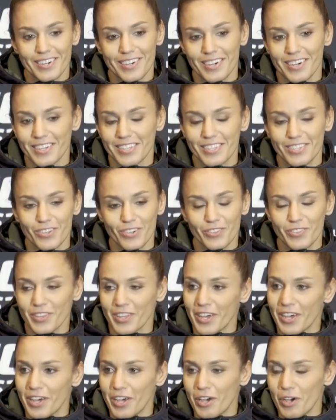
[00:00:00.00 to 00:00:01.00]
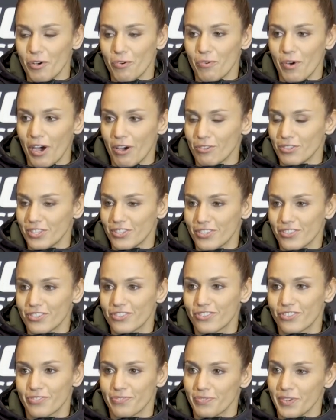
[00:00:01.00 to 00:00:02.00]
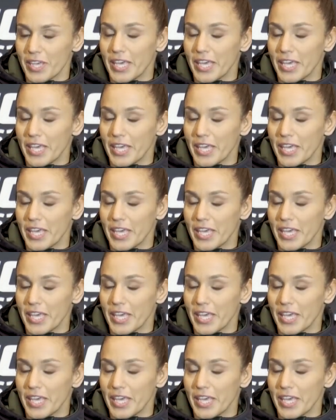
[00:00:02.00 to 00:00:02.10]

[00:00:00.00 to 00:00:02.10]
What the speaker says: I thought, wow, this is.